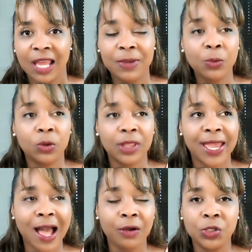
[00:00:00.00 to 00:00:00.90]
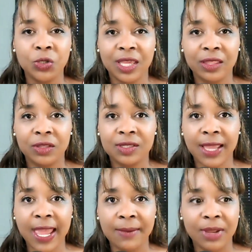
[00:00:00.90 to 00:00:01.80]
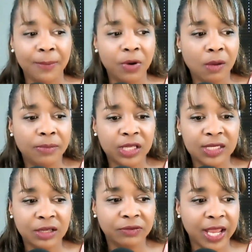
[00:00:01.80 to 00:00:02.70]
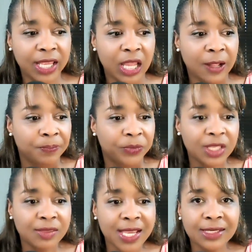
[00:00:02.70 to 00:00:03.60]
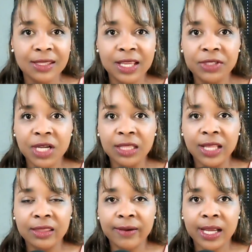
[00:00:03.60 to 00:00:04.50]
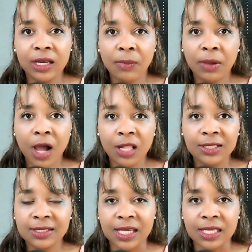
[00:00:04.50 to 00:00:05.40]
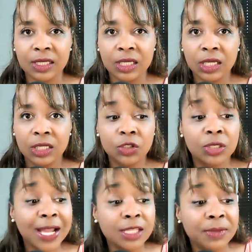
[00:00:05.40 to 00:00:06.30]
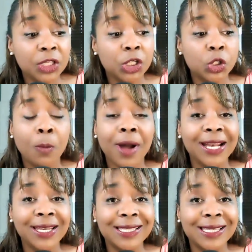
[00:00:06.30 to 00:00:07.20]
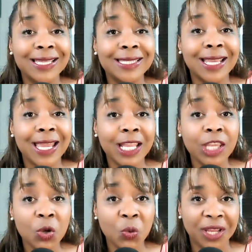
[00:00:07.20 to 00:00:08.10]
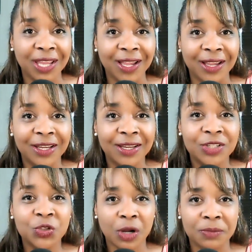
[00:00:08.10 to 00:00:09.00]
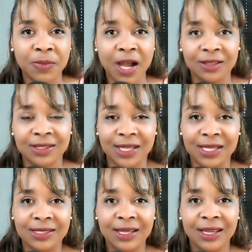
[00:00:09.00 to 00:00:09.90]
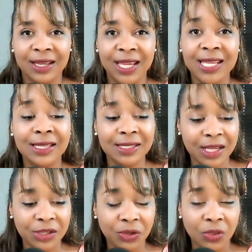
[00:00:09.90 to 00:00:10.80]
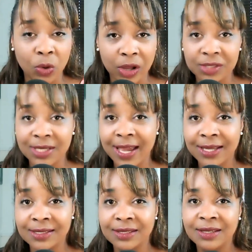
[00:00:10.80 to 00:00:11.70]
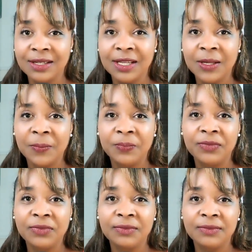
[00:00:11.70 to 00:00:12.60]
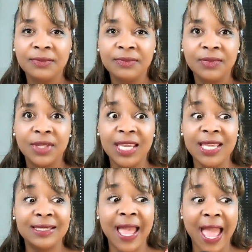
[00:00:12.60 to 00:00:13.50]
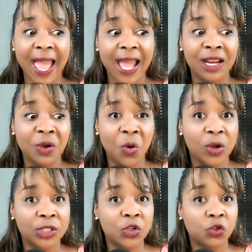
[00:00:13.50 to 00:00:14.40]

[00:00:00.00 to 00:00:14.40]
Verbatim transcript: And people were like, how could you say they're the same? And I pull up a list of like the things that they've done, like their economic policies. Not to mention, Joe Biden is continuing Trump's policies. He's continuing the wealth tax. He's adding on to